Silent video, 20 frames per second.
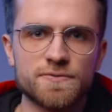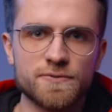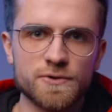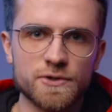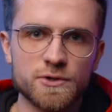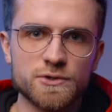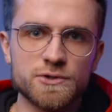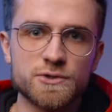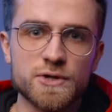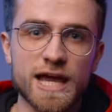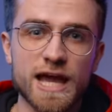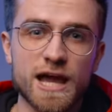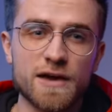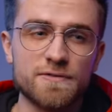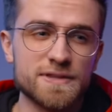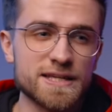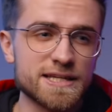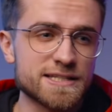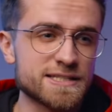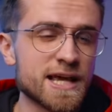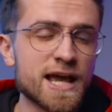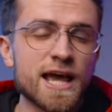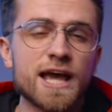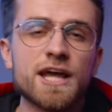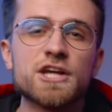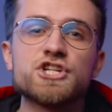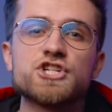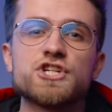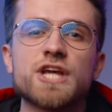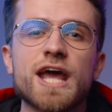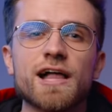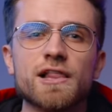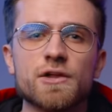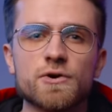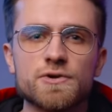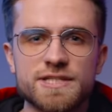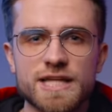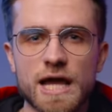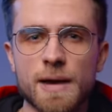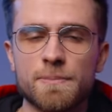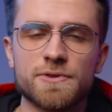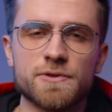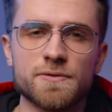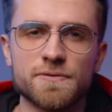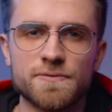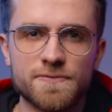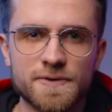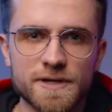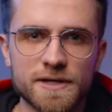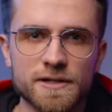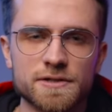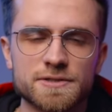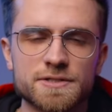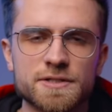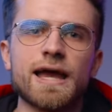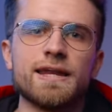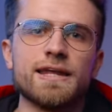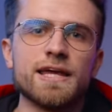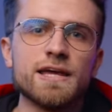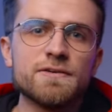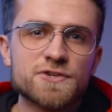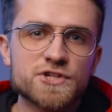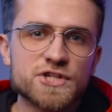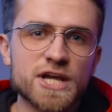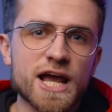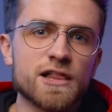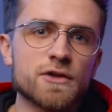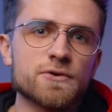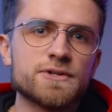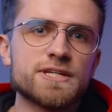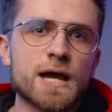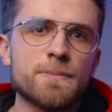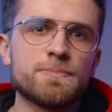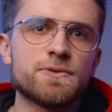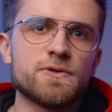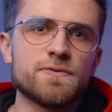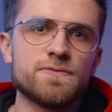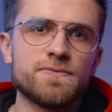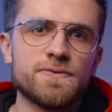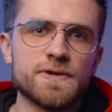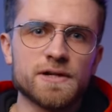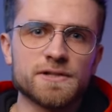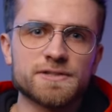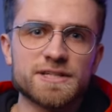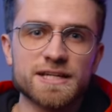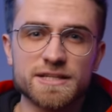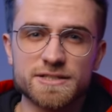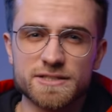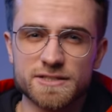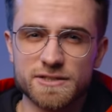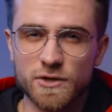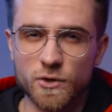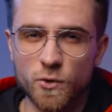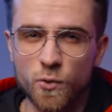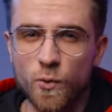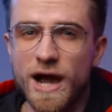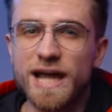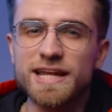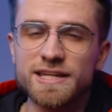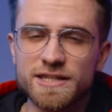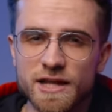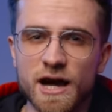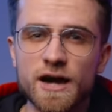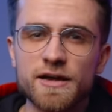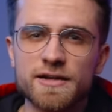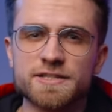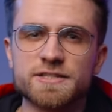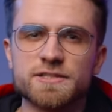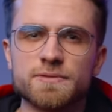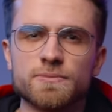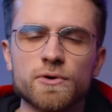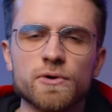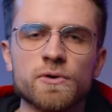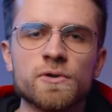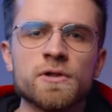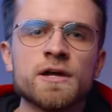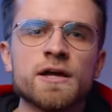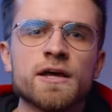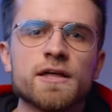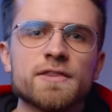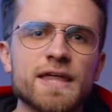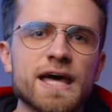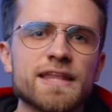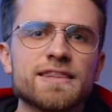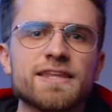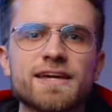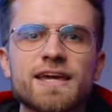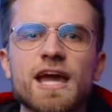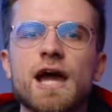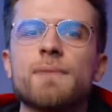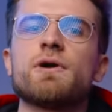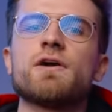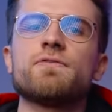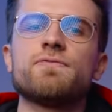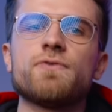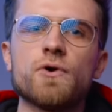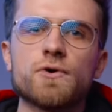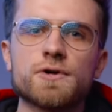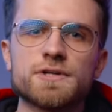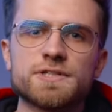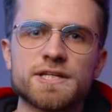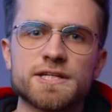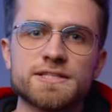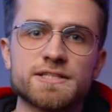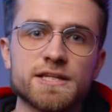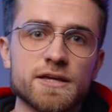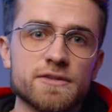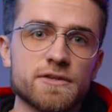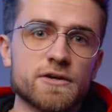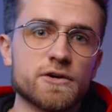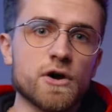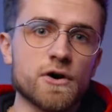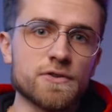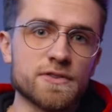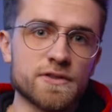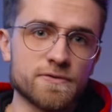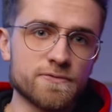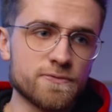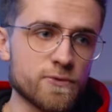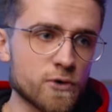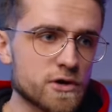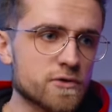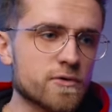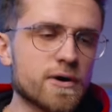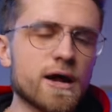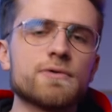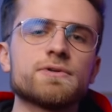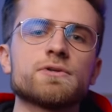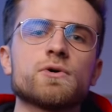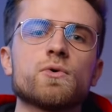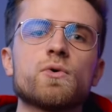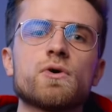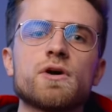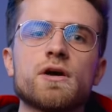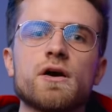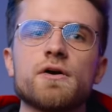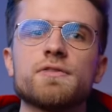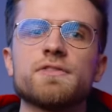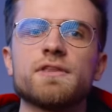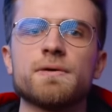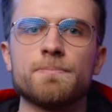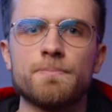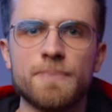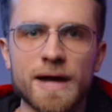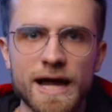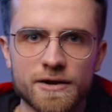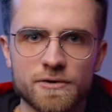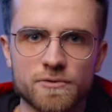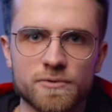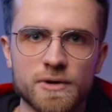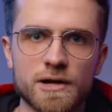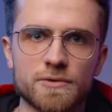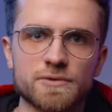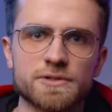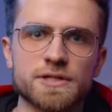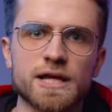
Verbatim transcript: for you to have this shallow depth of field. And if shallow depth of field is quite noticeable, then the camera focuses either on the foreground or on the background.